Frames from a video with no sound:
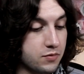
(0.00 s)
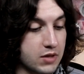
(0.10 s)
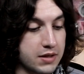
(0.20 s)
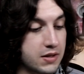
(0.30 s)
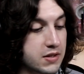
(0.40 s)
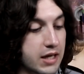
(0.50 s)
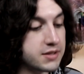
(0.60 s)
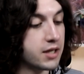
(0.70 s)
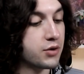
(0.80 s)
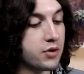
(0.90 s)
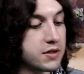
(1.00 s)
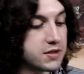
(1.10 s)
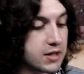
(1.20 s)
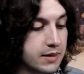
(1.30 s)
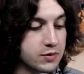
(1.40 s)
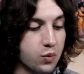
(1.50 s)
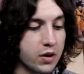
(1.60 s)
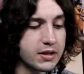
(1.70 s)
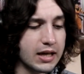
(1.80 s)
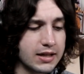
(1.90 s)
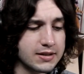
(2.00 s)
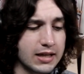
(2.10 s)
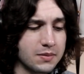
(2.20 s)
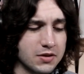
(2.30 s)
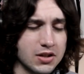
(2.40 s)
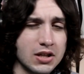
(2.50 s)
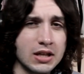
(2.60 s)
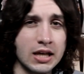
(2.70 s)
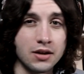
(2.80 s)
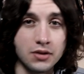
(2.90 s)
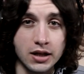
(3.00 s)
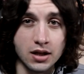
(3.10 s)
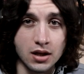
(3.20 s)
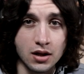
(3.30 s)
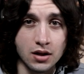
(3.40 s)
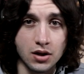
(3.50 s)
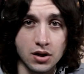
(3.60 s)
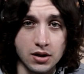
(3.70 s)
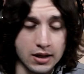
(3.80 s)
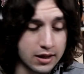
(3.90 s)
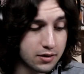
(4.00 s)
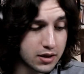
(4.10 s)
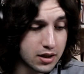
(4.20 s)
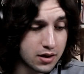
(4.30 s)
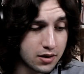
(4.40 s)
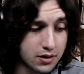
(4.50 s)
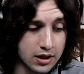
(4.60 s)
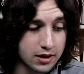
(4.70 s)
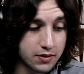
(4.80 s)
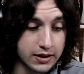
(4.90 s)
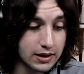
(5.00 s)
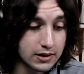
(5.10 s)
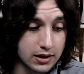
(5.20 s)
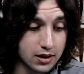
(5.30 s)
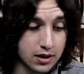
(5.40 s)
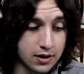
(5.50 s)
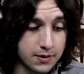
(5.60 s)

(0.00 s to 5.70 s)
okay, these guys got crazy names. One guy's name is Killing, I think.